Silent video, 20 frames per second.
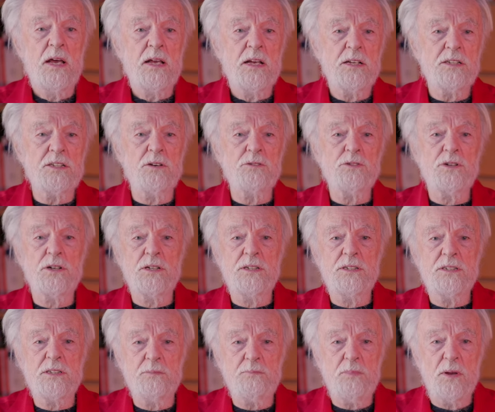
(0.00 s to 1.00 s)
social
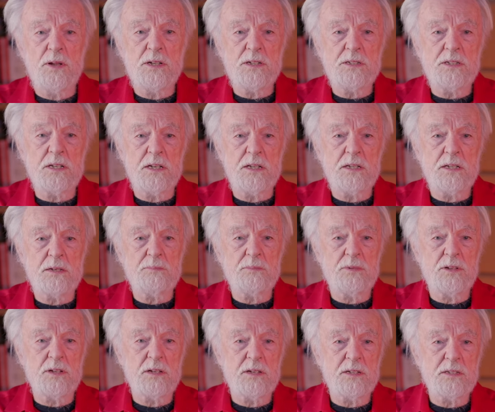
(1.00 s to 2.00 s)
instability
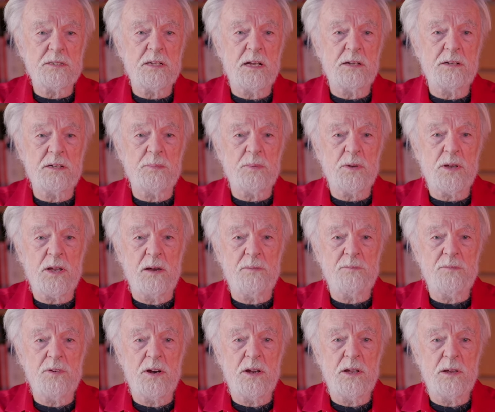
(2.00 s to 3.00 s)
that started to become
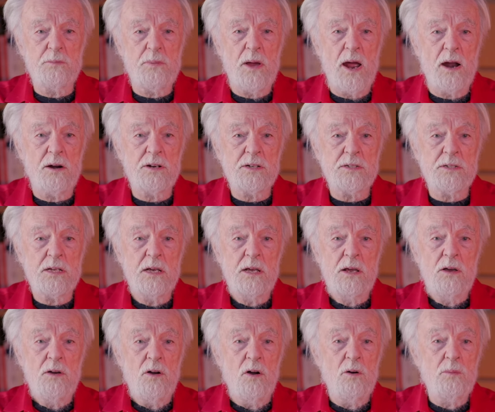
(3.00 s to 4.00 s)
very apparent
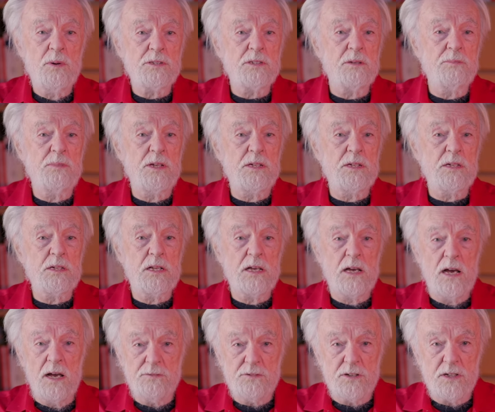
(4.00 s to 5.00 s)
almost immediately
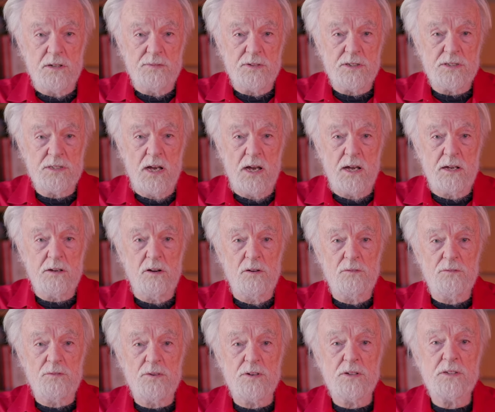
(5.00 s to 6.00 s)
after the Versailles
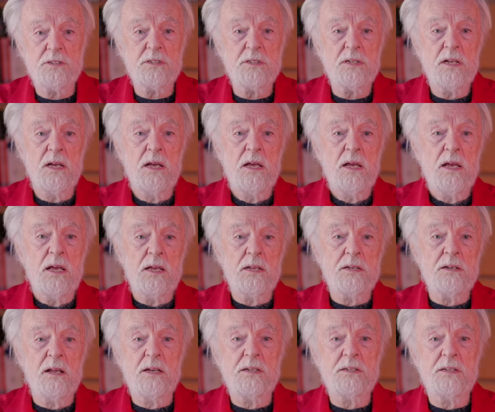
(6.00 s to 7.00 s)
conference
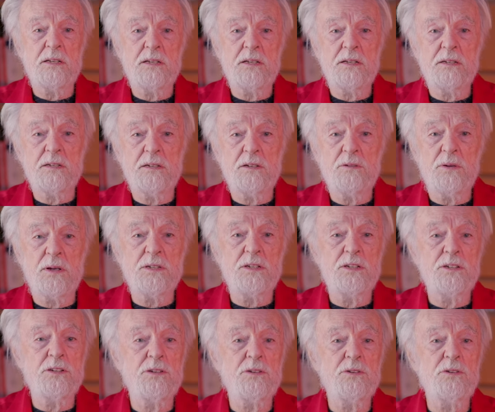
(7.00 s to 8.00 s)
in
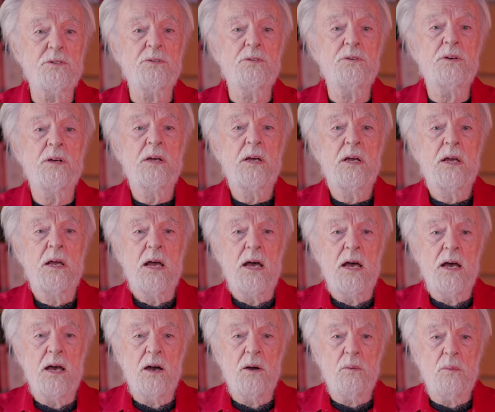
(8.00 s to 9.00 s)
1922
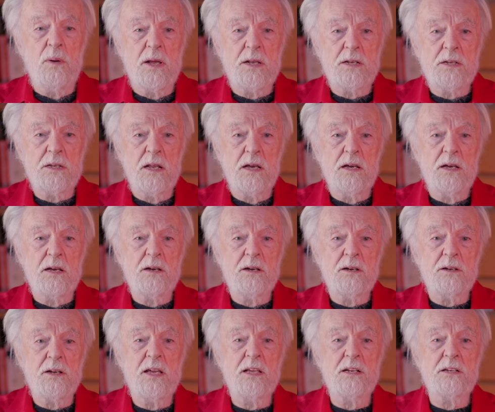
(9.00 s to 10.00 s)
when
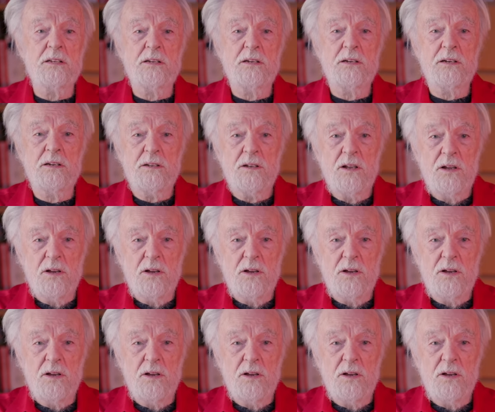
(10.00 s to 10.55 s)
Hitler